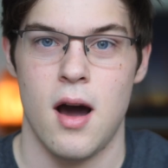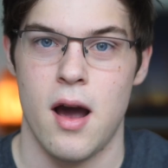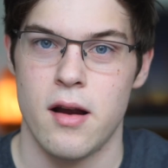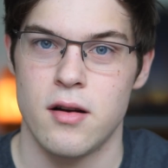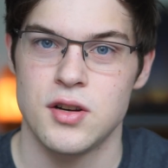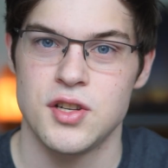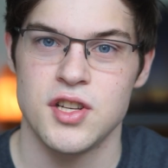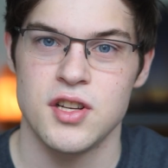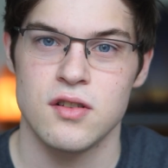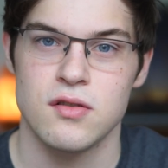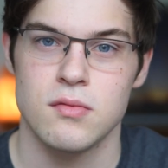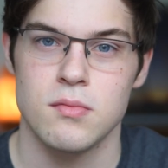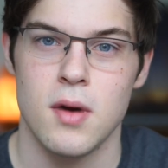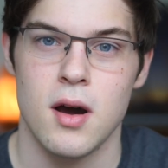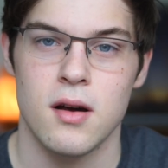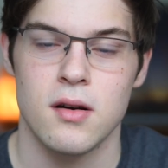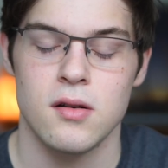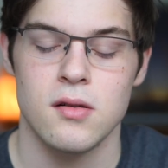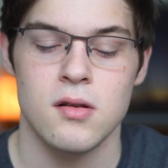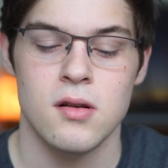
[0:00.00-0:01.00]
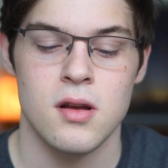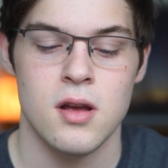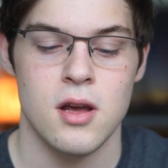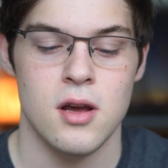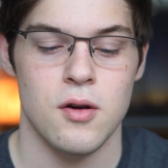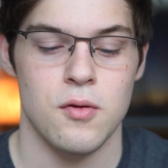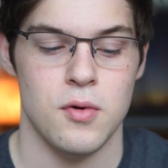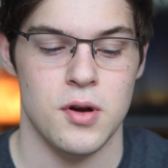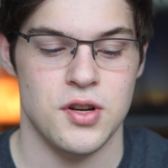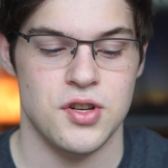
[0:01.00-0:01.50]
higher tier model,
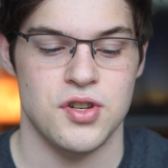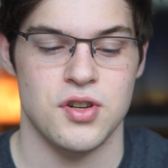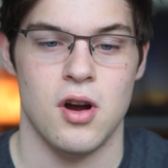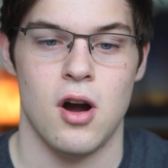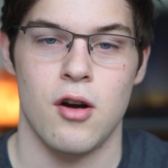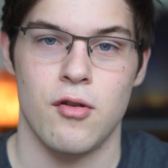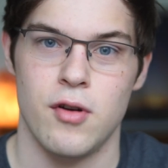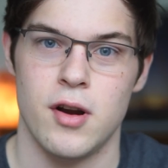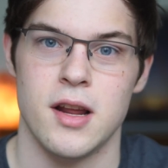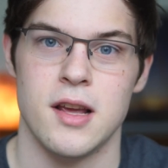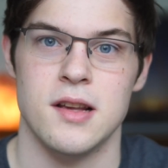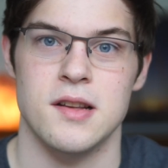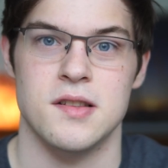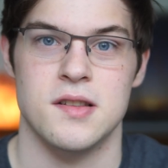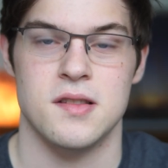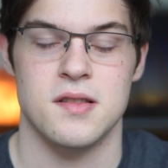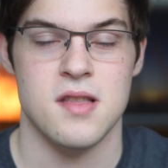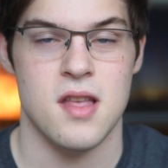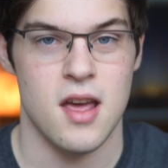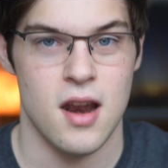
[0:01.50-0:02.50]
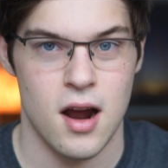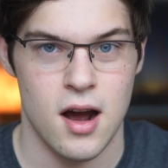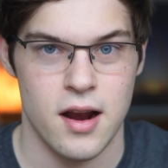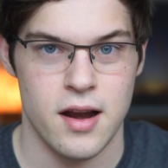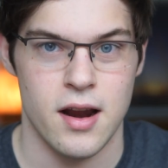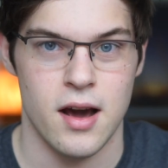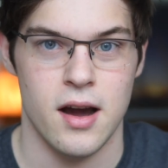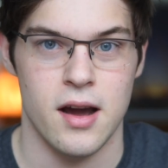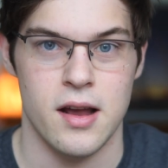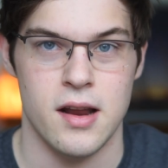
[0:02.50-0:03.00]
which already is an
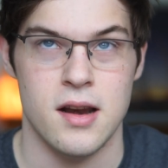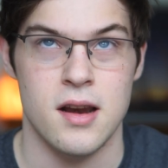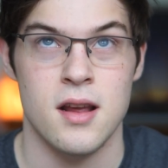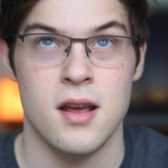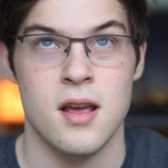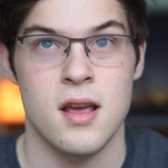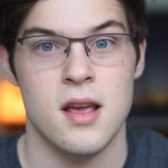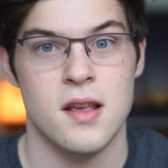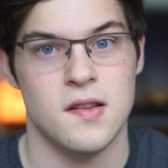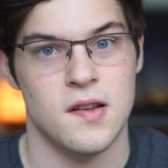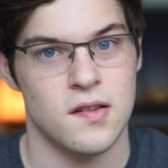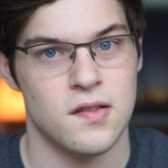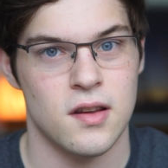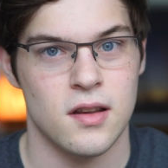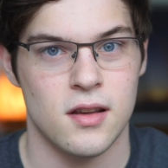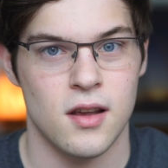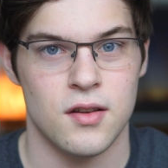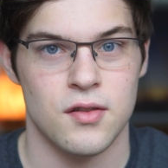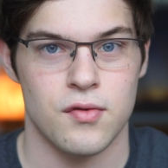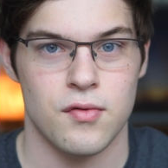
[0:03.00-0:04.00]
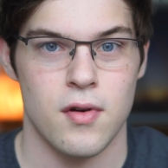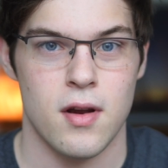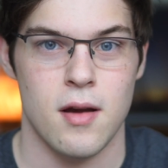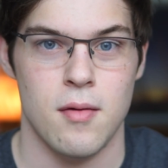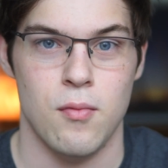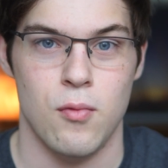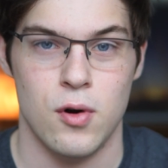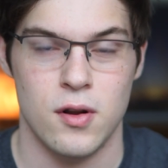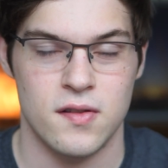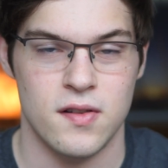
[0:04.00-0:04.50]
i9, 16 gigs of
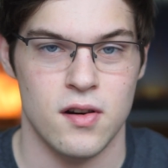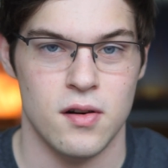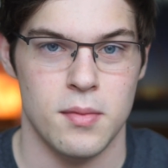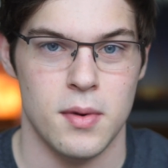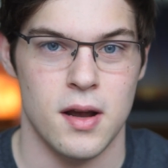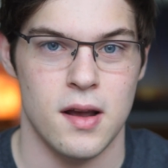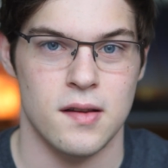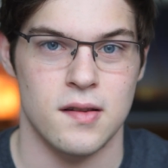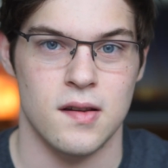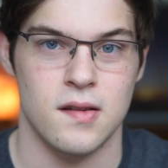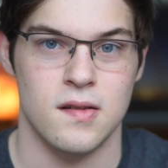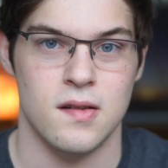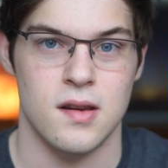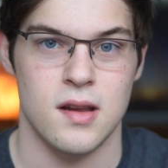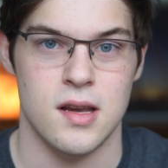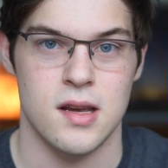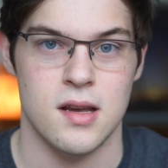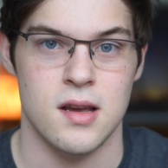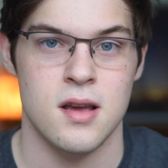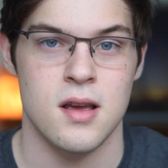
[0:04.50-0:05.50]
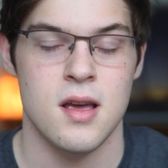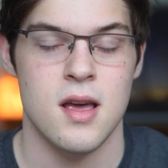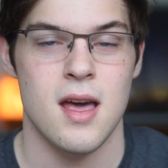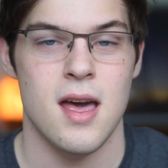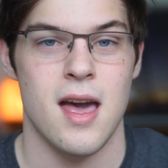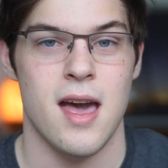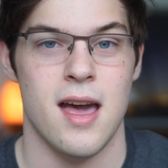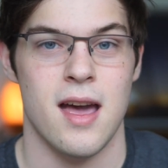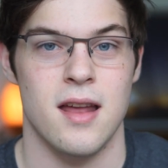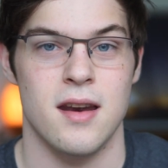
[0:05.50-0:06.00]
RAM, 1 terabyte SSD,
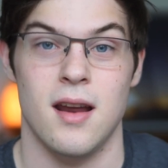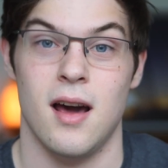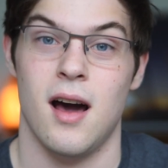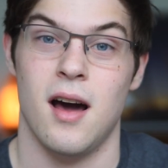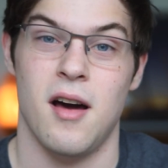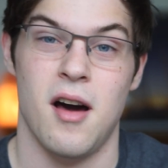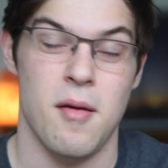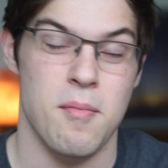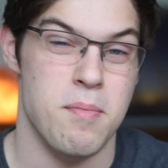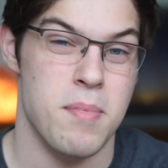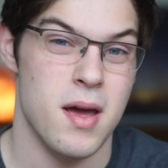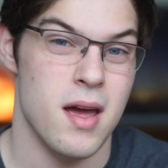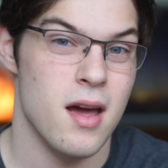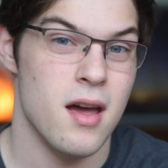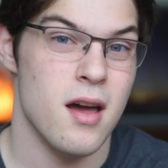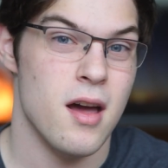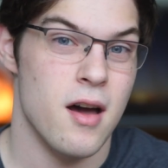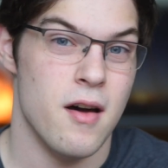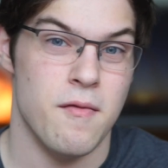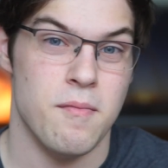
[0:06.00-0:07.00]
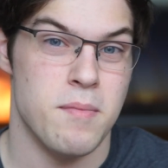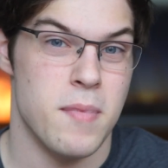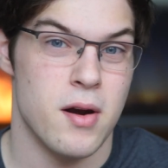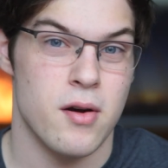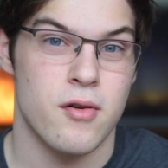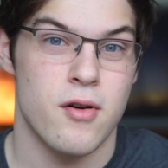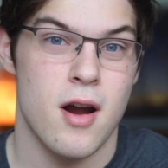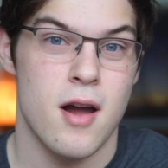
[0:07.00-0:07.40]
and a bit better